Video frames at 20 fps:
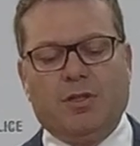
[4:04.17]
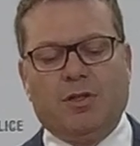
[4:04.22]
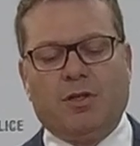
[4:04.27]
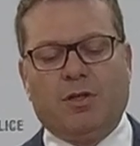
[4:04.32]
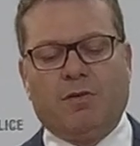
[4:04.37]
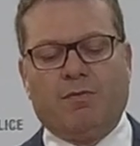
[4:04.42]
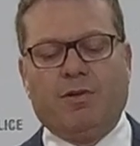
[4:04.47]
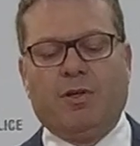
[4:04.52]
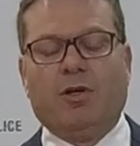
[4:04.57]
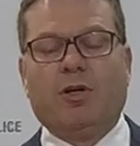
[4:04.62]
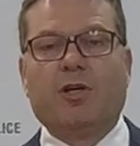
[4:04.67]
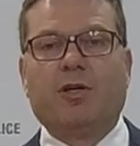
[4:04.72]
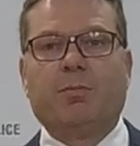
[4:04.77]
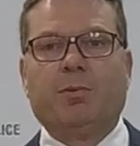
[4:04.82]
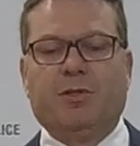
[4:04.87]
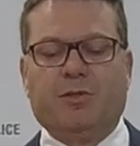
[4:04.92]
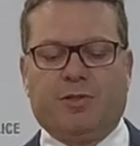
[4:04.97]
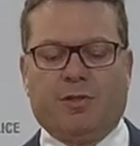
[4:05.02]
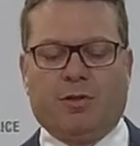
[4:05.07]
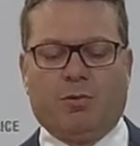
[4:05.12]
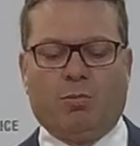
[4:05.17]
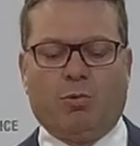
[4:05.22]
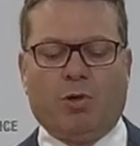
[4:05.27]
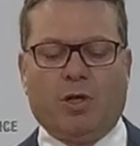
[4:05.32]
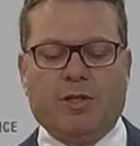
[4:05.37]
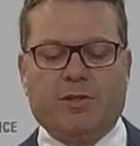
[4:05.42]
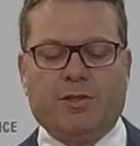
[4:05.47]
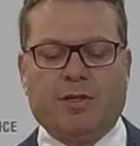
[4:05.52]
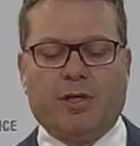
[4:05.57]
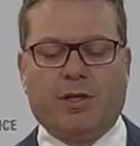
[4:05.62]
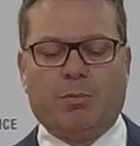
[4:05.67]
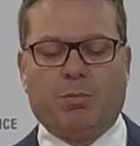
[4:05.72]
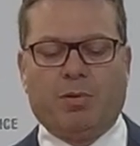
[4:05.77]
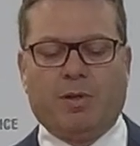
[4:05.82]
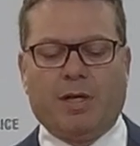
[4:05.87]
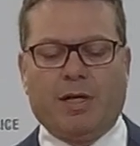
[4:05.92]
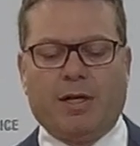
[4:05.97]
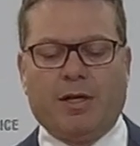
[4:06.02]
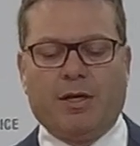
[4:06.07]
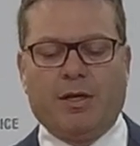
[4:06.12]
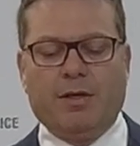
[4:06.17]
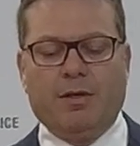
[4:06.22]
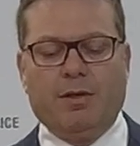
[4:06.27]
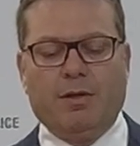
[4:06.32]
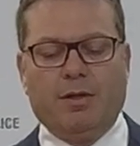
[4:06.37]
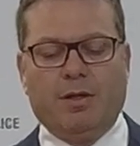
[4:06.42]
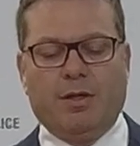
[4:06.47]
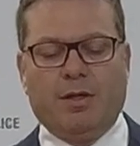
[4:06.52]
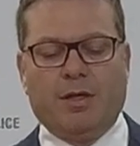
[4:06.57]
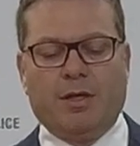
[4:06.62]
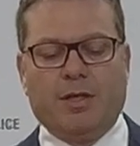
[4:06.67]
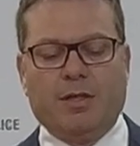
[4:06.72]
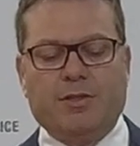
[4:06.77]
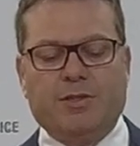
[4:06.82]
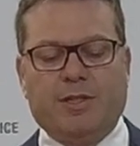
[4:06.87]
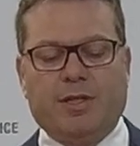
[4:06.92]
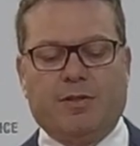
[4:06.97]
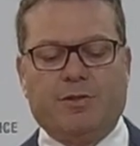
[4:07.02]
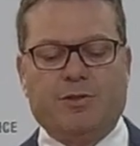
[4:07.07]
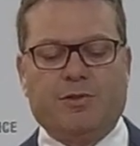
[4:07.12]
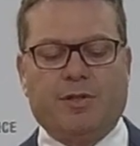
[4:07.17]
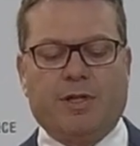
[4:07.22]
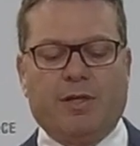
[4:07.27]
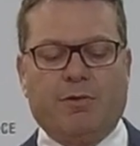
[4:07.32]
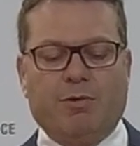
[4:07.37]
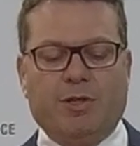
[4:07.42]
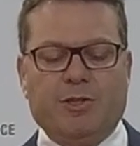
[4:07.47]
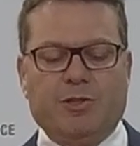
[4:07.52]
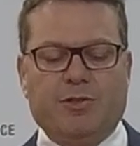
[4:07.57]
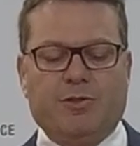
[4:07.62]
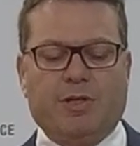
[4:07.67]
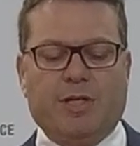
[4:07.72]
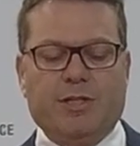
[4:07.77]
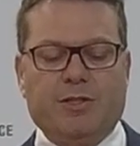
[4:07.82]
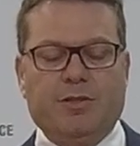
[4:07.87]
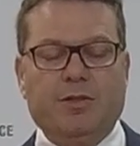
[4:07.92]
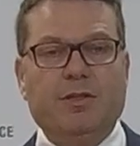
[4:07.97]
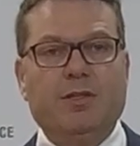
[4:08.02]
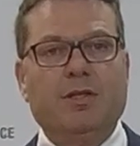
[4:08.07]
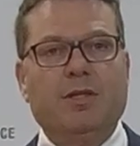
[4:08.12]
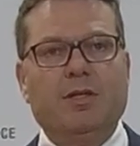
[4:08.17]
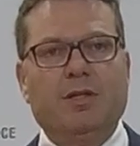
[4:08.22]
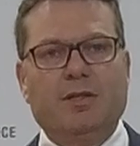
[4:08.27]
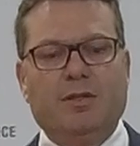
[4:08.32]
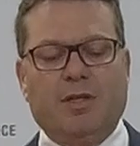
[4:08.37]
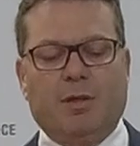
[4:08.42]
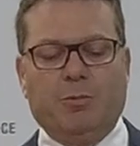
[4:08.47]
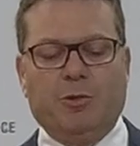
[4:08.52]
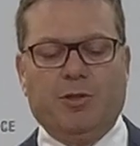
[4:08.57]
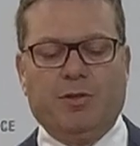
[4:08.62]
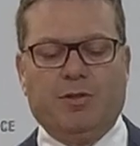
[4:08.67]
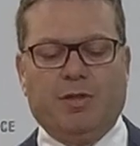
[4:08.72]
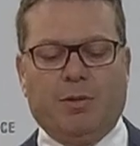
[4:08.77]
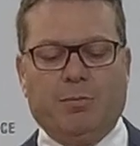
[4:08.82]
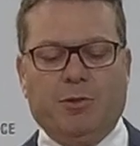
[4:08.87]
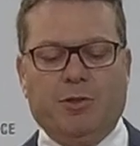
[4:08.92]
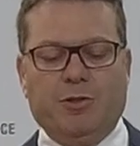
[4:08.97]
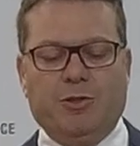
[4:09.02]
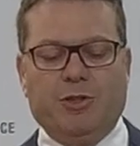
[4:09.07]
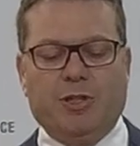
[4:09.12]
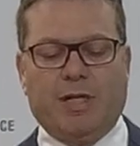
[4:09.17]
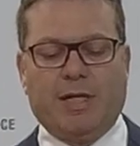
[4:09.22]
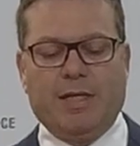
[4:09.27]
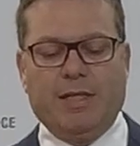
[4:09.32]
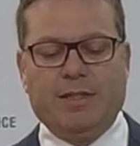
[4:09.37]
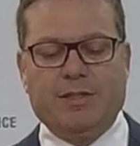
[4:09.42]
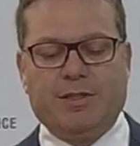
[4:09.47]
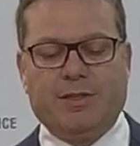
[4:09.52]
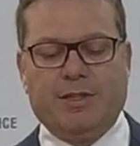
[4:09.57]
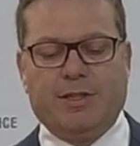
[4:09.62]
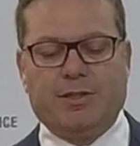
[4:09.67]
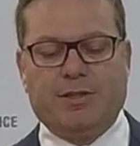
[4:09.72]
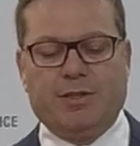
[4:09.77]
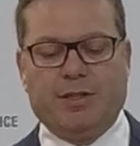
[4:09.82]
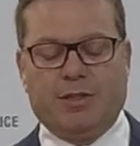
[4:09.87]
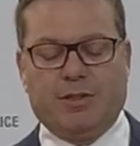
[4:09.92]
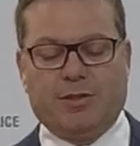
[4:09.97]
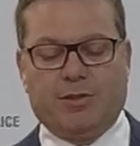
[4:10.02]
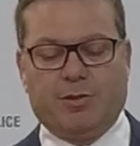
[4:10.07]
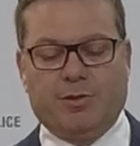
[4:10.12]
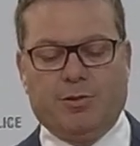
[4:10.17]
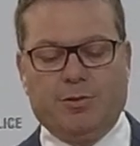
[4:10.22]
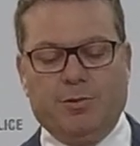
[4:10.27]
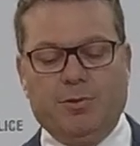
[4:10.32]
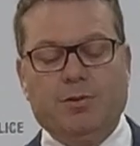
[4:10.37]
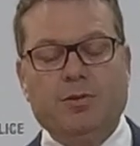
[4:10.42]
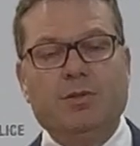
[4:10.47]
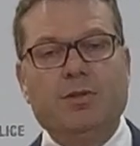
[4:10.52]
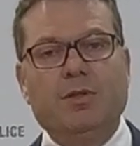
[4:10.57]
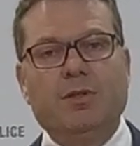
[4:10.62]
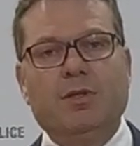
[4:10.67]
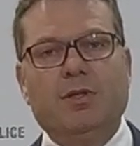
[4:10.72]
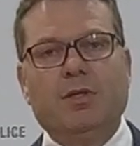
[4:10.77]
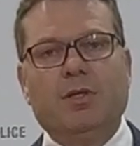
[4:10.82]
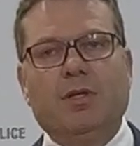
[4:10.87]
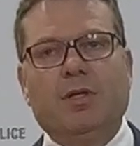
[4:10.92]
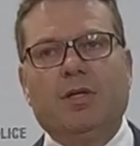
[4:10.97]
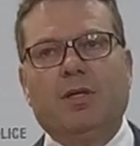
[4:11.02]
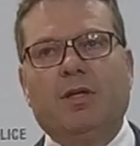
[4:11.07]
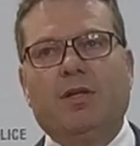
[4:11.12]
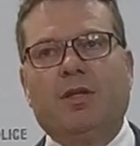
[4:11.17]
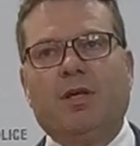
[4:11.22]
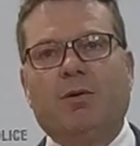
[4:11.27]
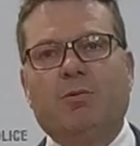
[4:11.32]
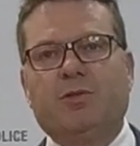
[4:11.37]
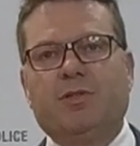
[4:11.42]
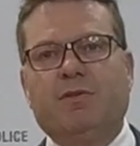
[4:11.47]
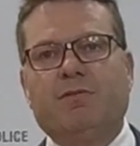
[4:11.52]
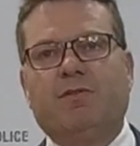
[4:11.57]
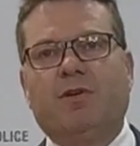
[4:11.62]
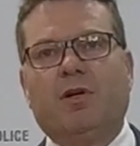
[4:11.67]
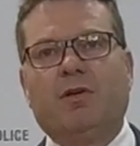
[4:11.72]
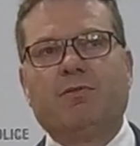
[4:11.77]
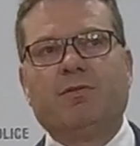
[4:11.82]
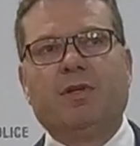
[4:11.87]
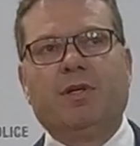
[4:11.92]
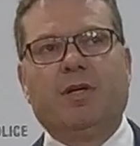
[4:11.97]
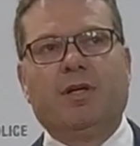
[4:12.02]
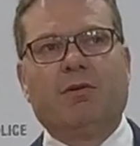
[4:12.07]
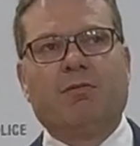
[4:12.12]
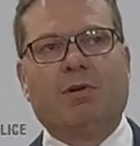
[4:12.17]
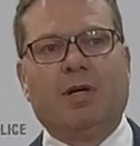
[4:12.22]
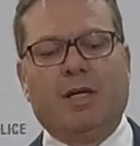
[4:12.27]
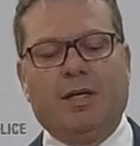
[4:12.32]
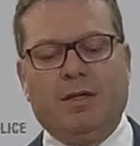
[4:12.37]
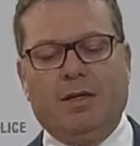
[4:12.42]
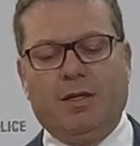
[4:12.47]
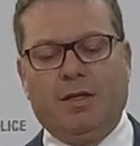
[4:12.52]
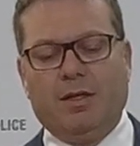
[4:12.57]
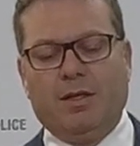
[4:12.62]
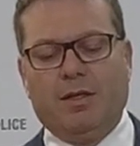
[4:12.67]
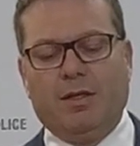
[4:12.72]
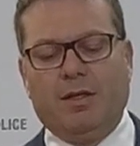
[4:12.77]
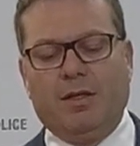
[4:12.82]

of the occupants of the white Toyota Prado South Australian registration WWJ662 that was involved in the hit run,